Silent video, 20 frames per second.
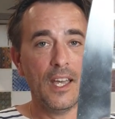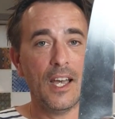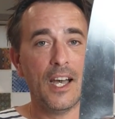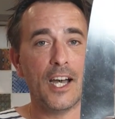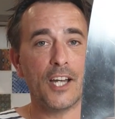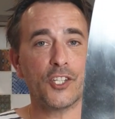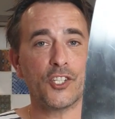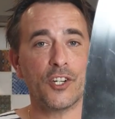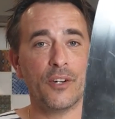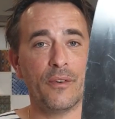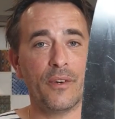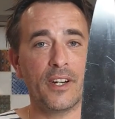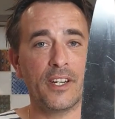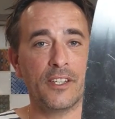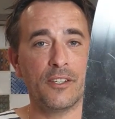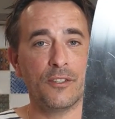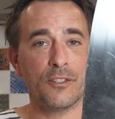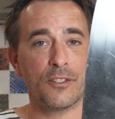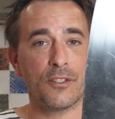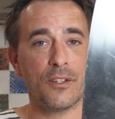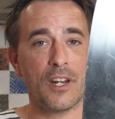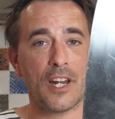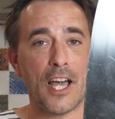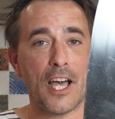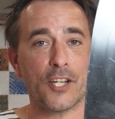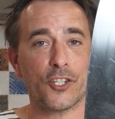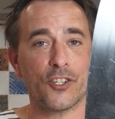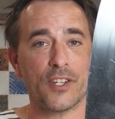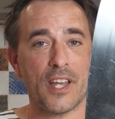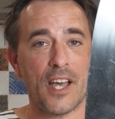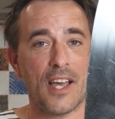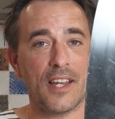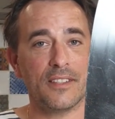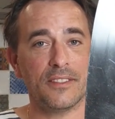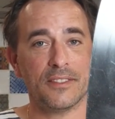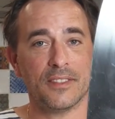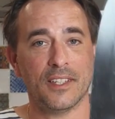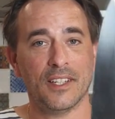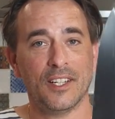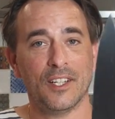I generally use the larger
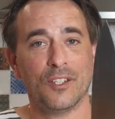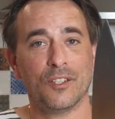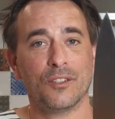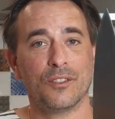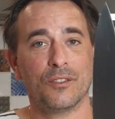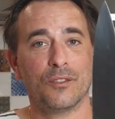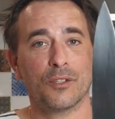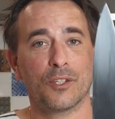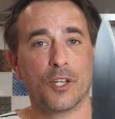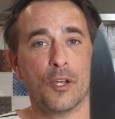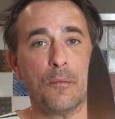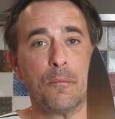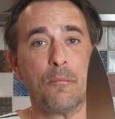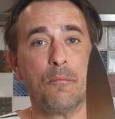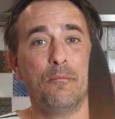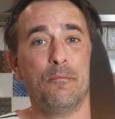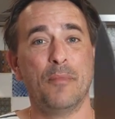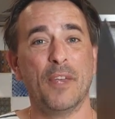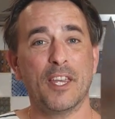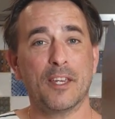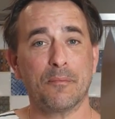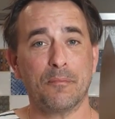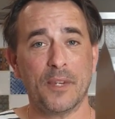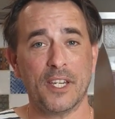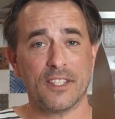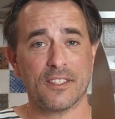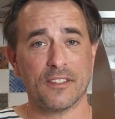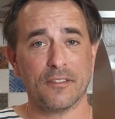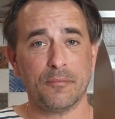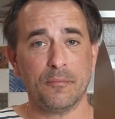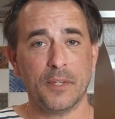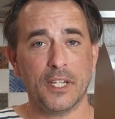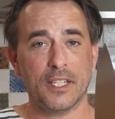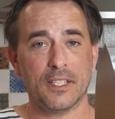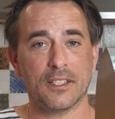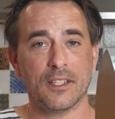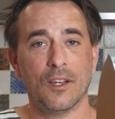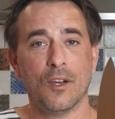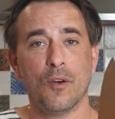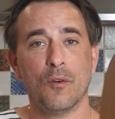knife to cut big piece of
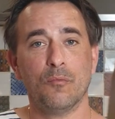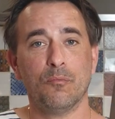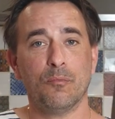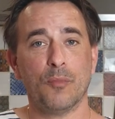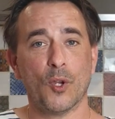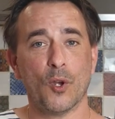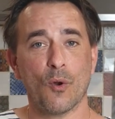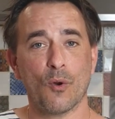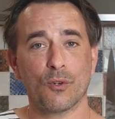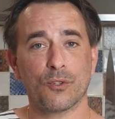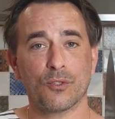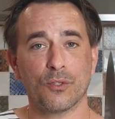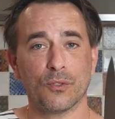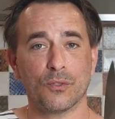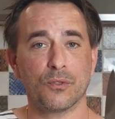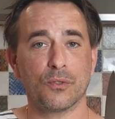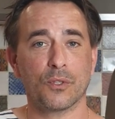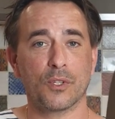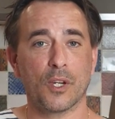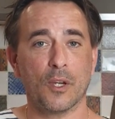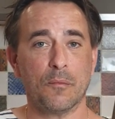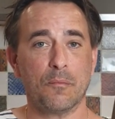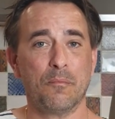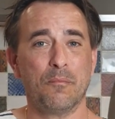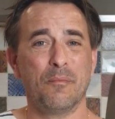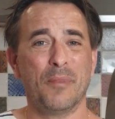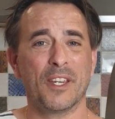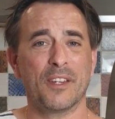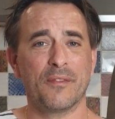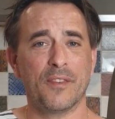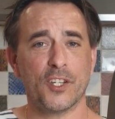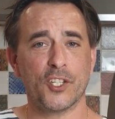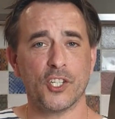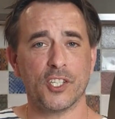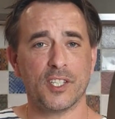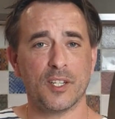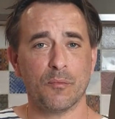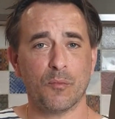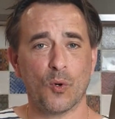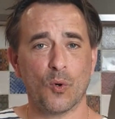meat, but also to cut big
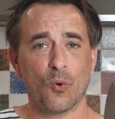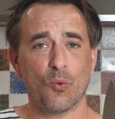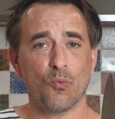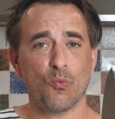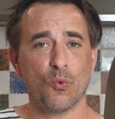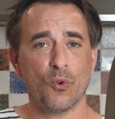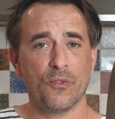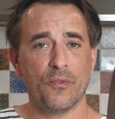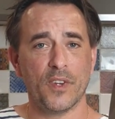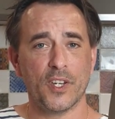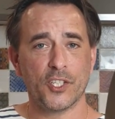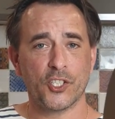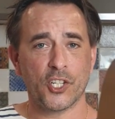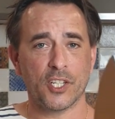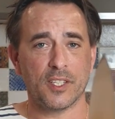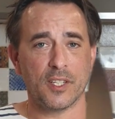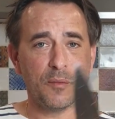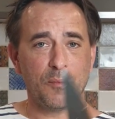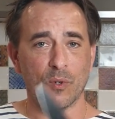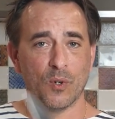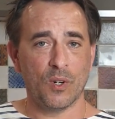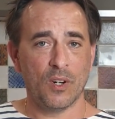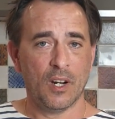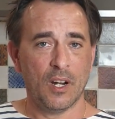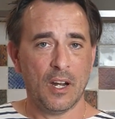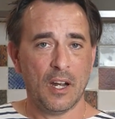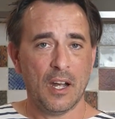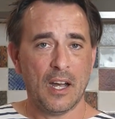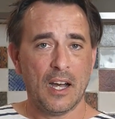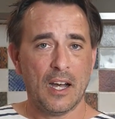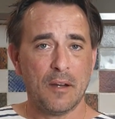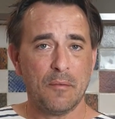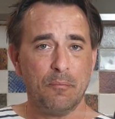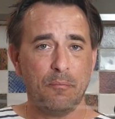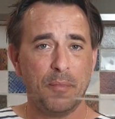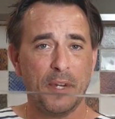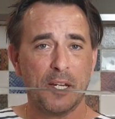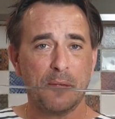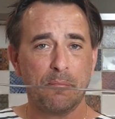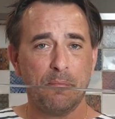vegetable, root vegetable,
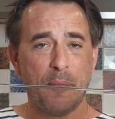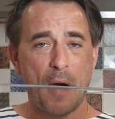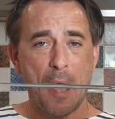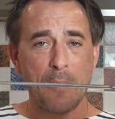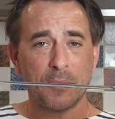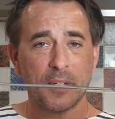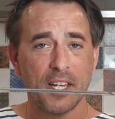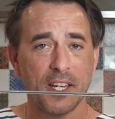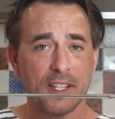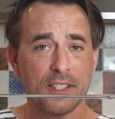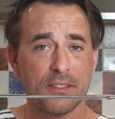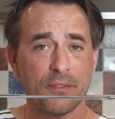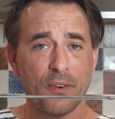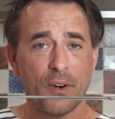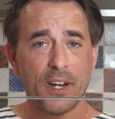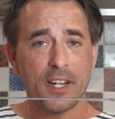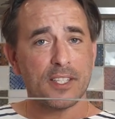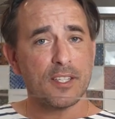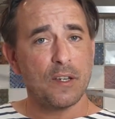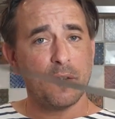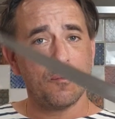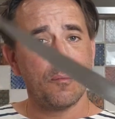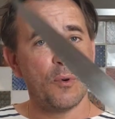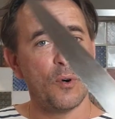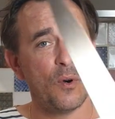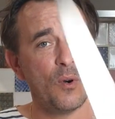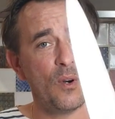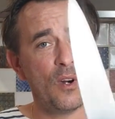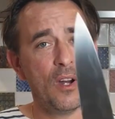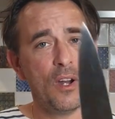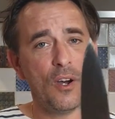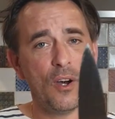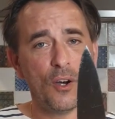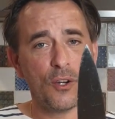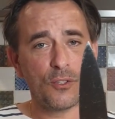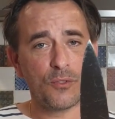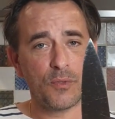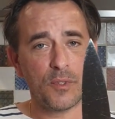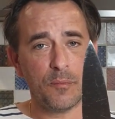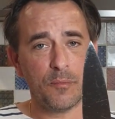big pumpkins, for example, or
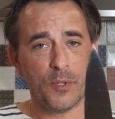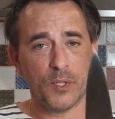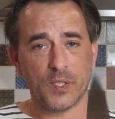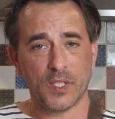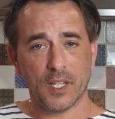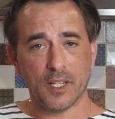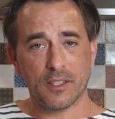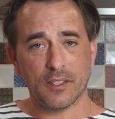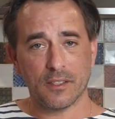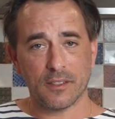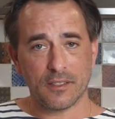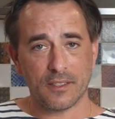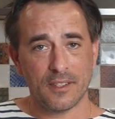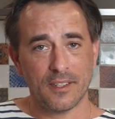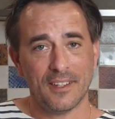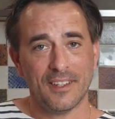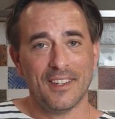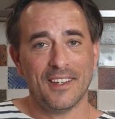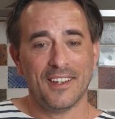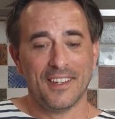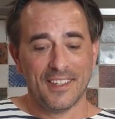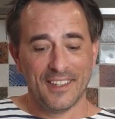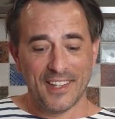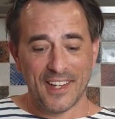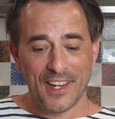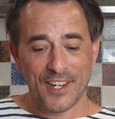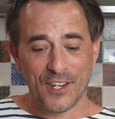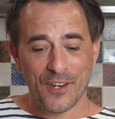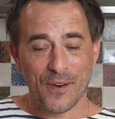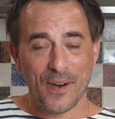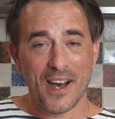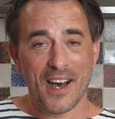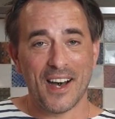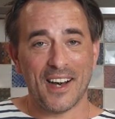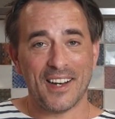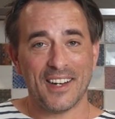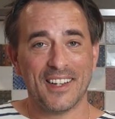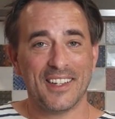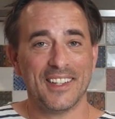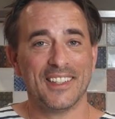sweet potatoes. There you are.
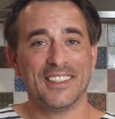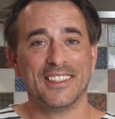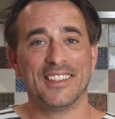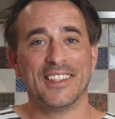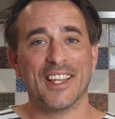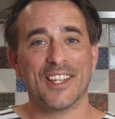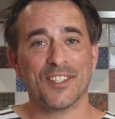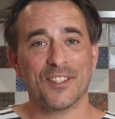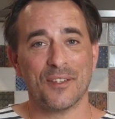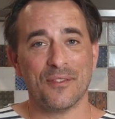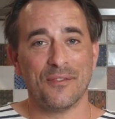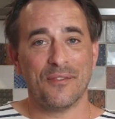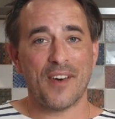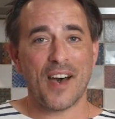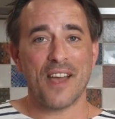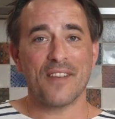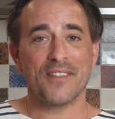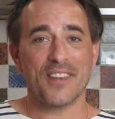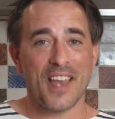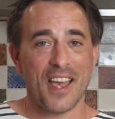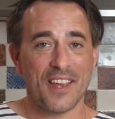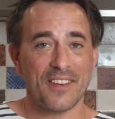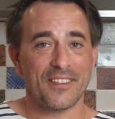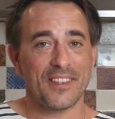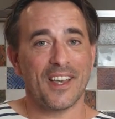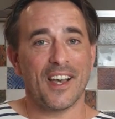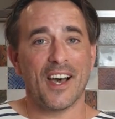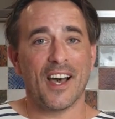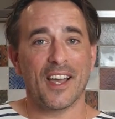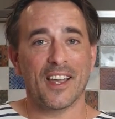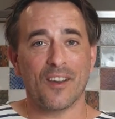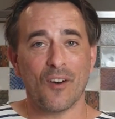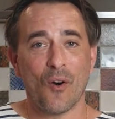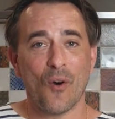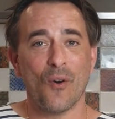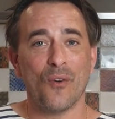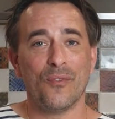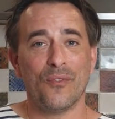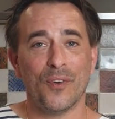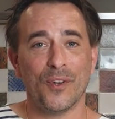That's the 5 knives I
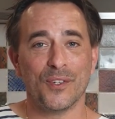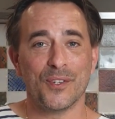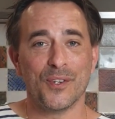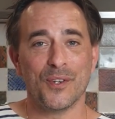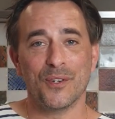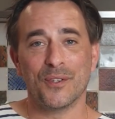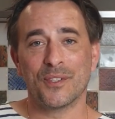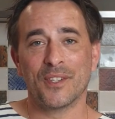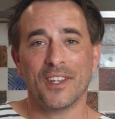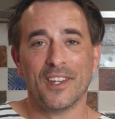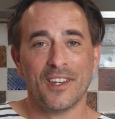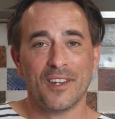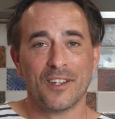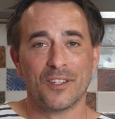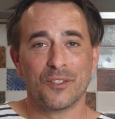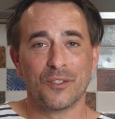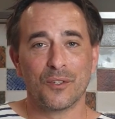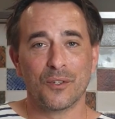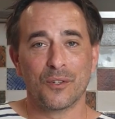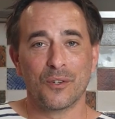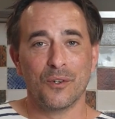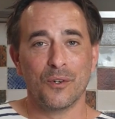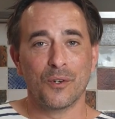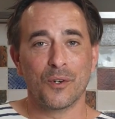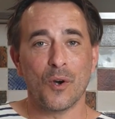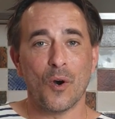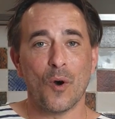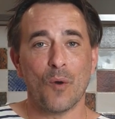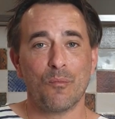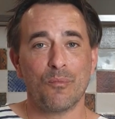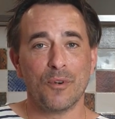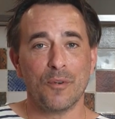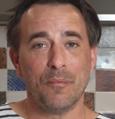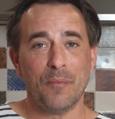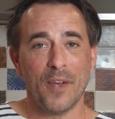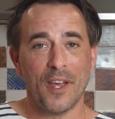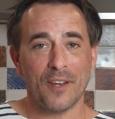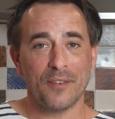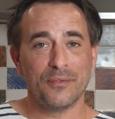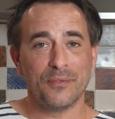often use to cook or
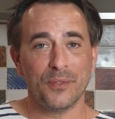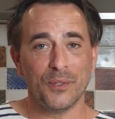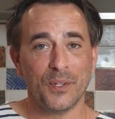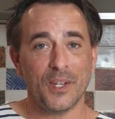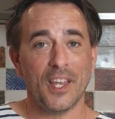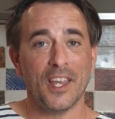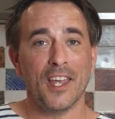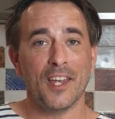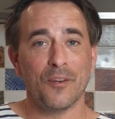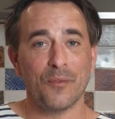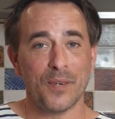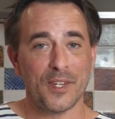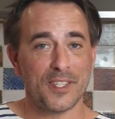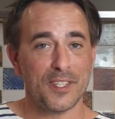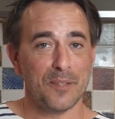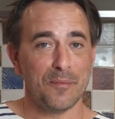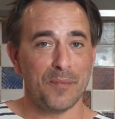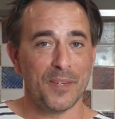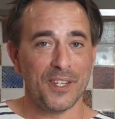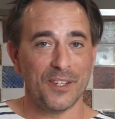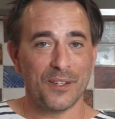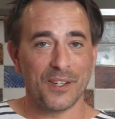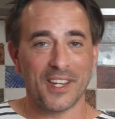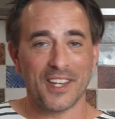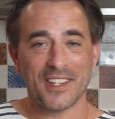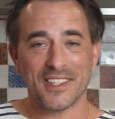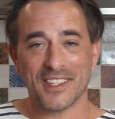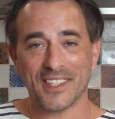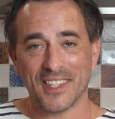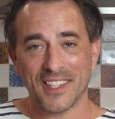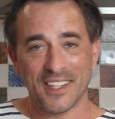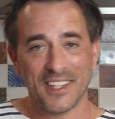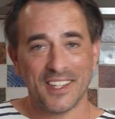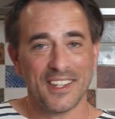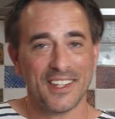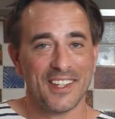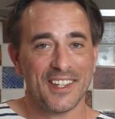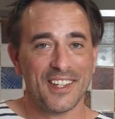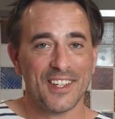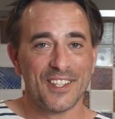prepare food and recipe you can see.
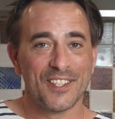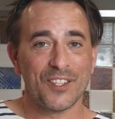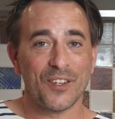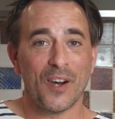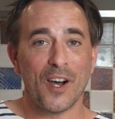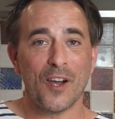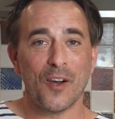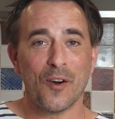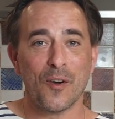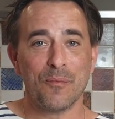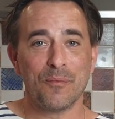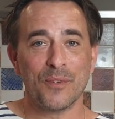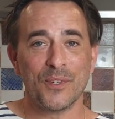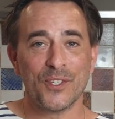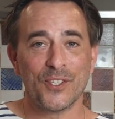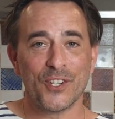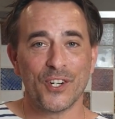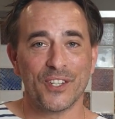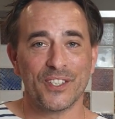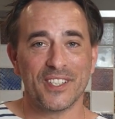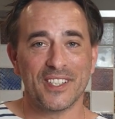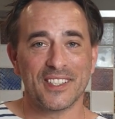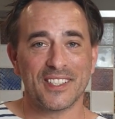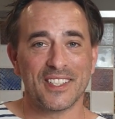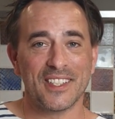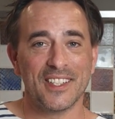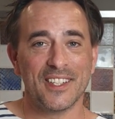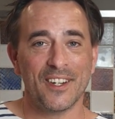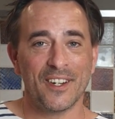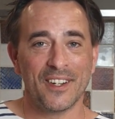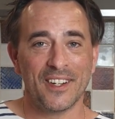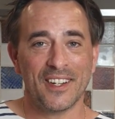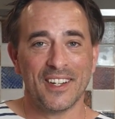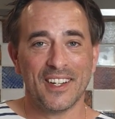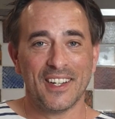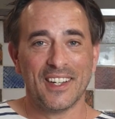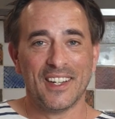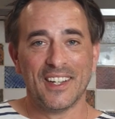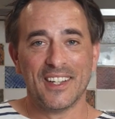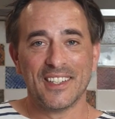So I hope you enjoyed this little
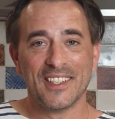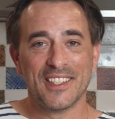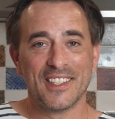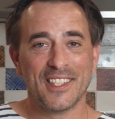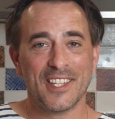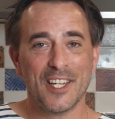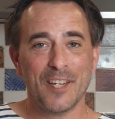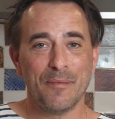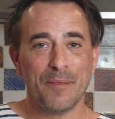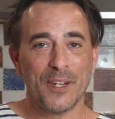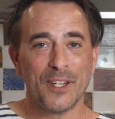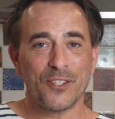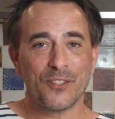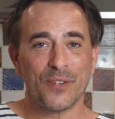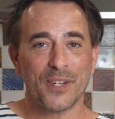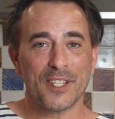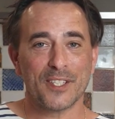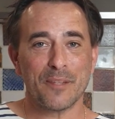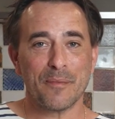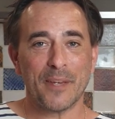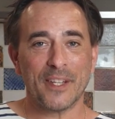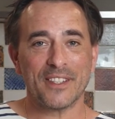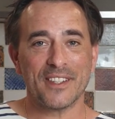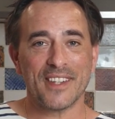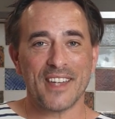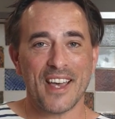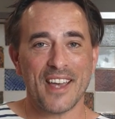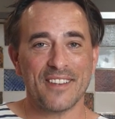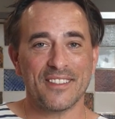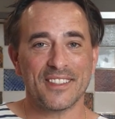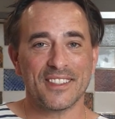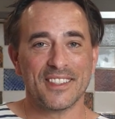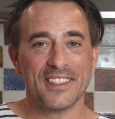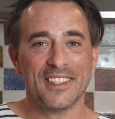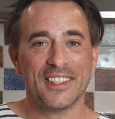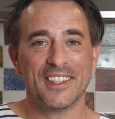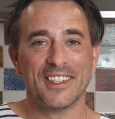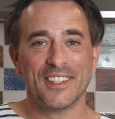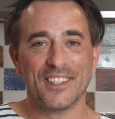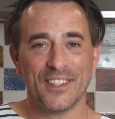tip and tricks about the knives.
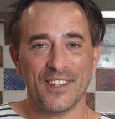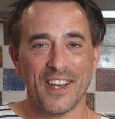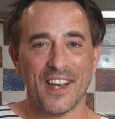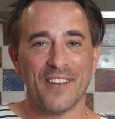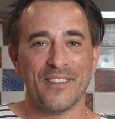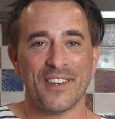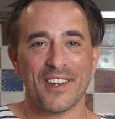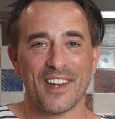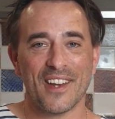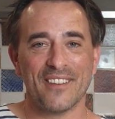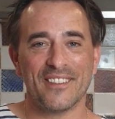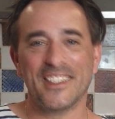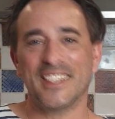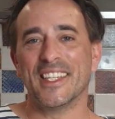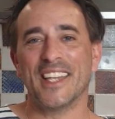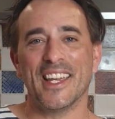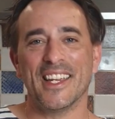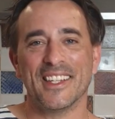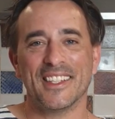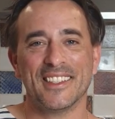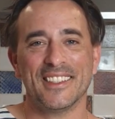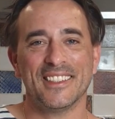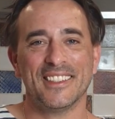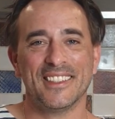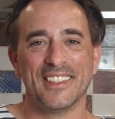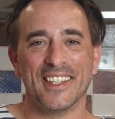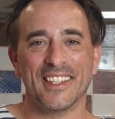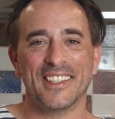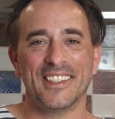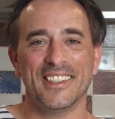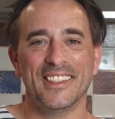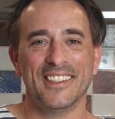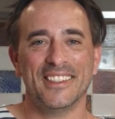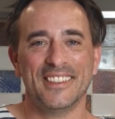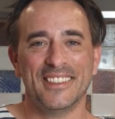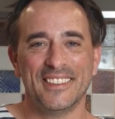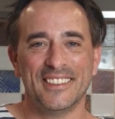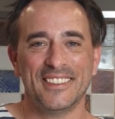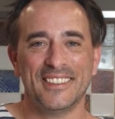You have a lovely day. Thank you.